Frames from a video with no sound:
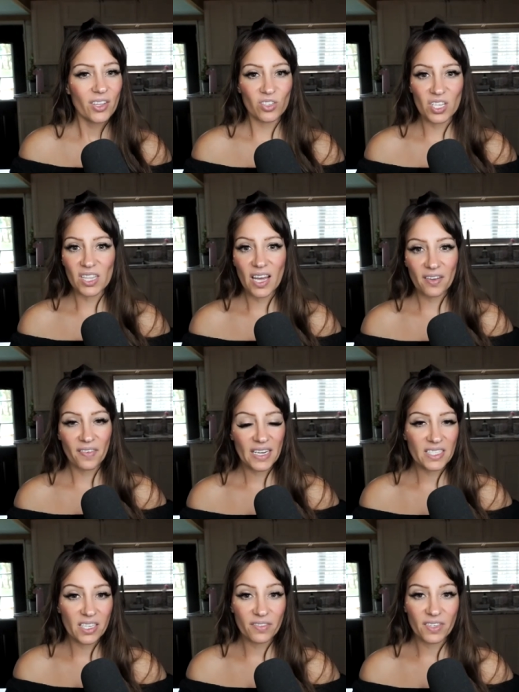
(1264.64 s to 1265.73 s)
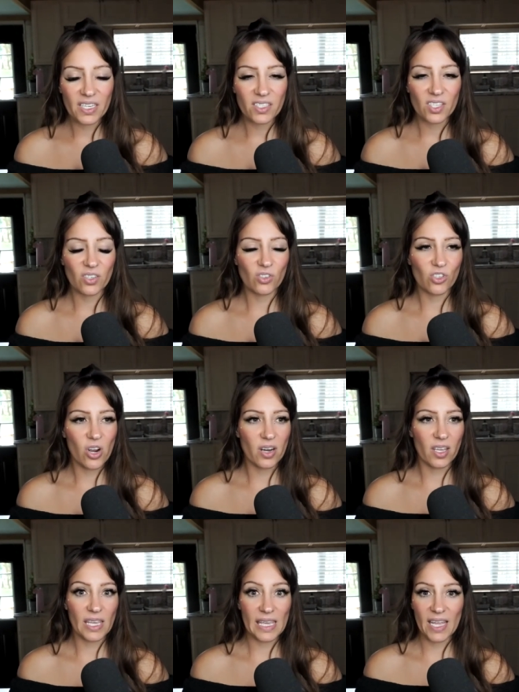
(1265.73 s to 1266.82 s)
There's a lot of activities that you're trying
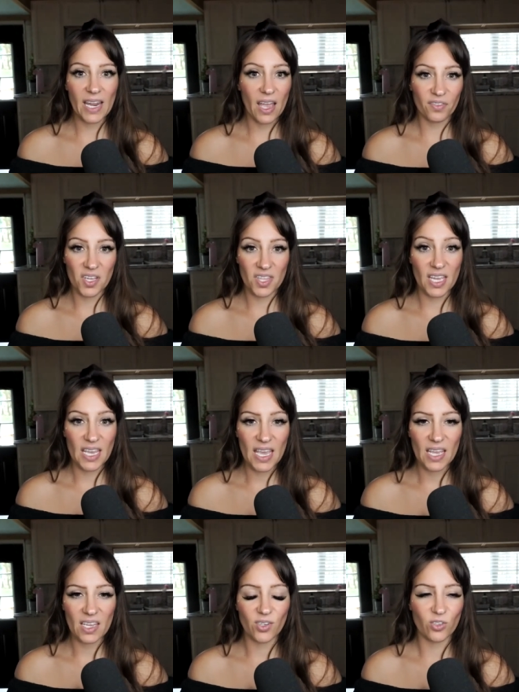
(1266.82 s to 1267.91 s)
to get everything in.